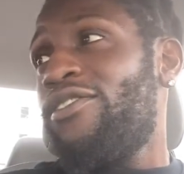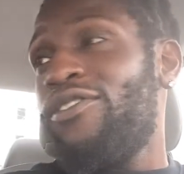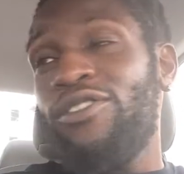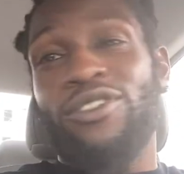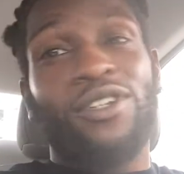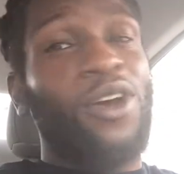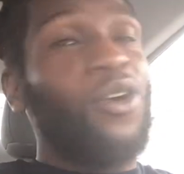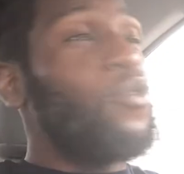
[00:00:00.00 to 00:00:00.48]

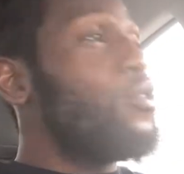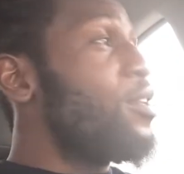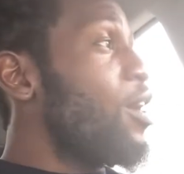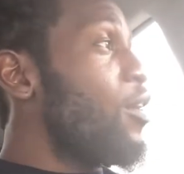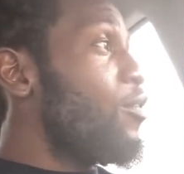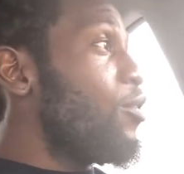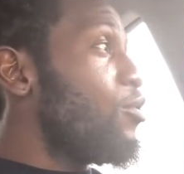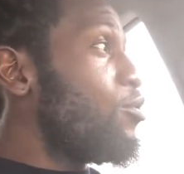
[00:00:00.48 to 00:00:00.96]
For sure, we
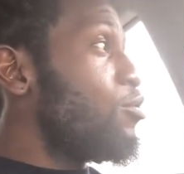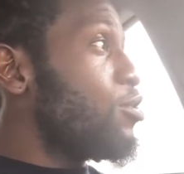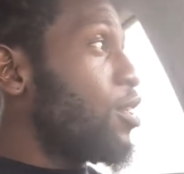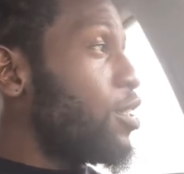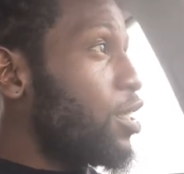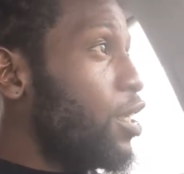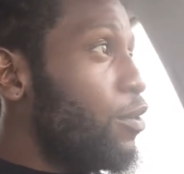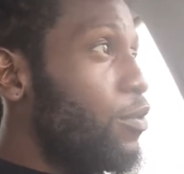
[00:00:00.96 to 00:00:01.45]
definitely gonna do
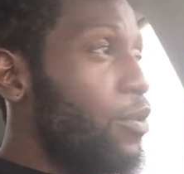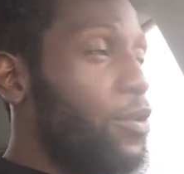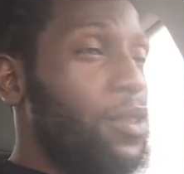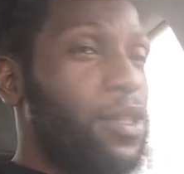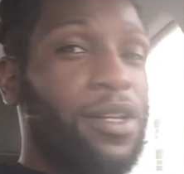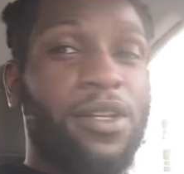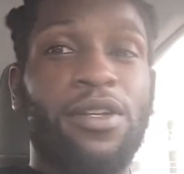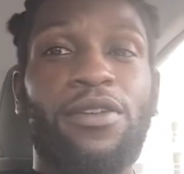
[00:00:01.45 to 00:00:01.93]
Shake Shed before
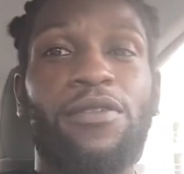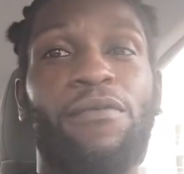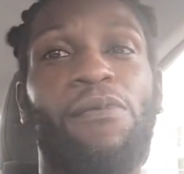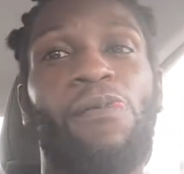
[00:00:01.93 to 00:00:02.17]
we leave.